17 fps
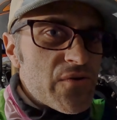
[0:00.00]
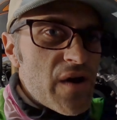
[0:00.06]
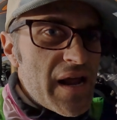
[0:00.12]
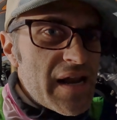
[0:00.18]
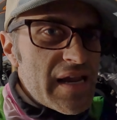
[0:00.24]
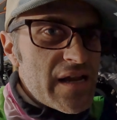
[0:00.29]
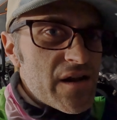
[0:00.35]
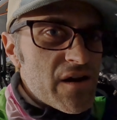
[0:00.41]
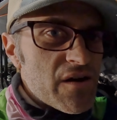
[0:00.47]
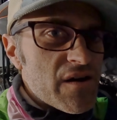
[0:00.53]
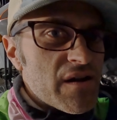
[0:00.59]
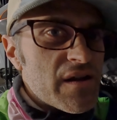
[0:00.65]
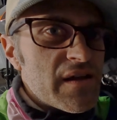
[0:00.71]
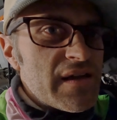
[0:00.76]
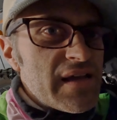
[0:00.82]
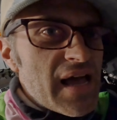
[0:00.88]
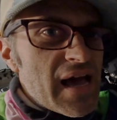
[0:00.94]
right here
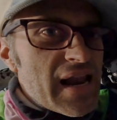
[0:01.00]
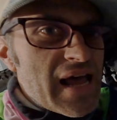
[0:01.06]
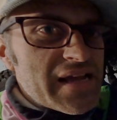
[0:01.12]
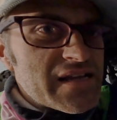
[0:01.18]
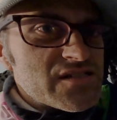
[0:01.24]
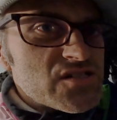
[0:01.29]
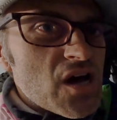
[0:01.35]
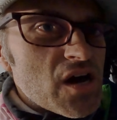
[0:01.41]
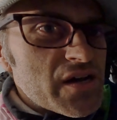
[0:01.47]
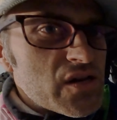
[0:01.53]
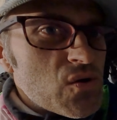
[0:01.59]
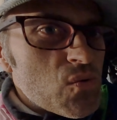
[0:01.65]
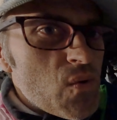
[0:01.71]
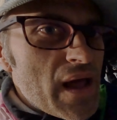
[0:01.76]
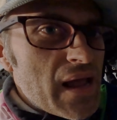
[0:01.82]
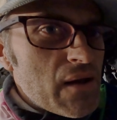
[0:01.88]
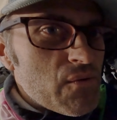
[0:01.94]
and I can tuck it
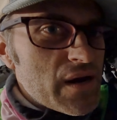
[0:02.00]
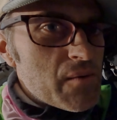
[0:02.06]
away when